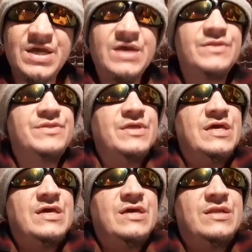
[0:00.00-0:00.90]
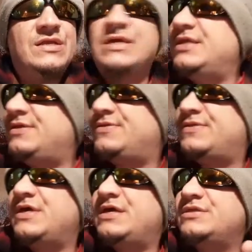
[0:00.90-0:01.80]
then
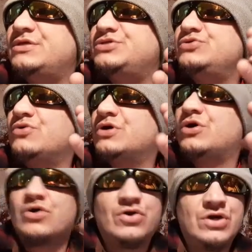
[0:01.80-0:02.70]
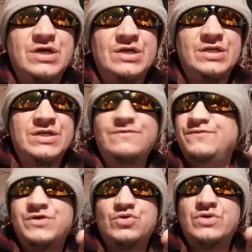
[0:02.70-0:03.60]
anything that you are currently
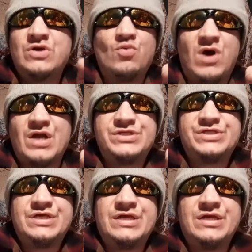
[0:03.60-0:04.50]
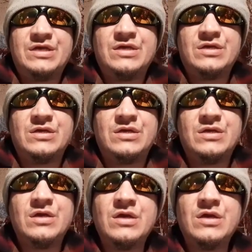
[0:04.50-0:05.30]
viewing, watching,